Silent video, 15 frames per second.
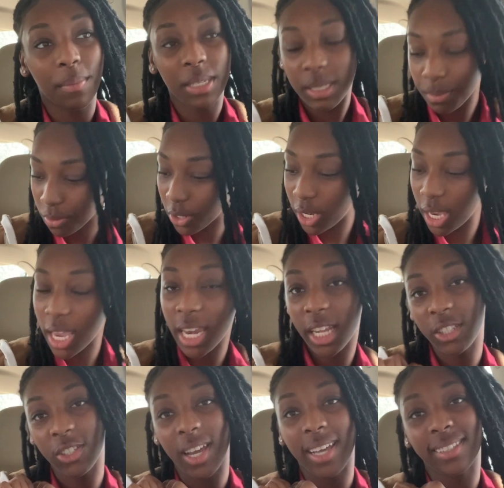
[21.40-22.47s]
is Bree, and
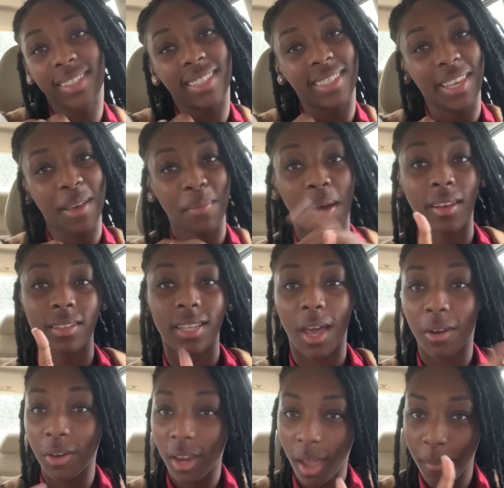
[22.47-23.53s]
as you guys can tell by the
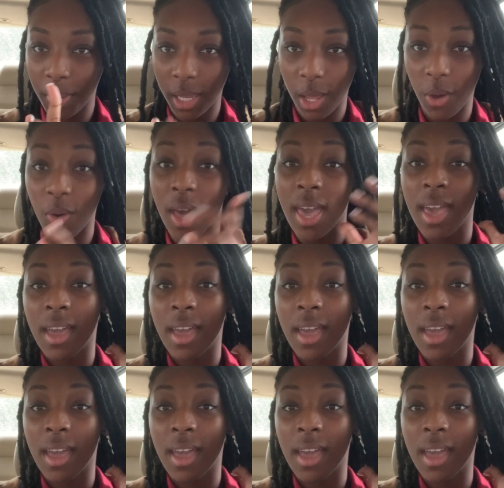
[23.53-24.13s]
title down below,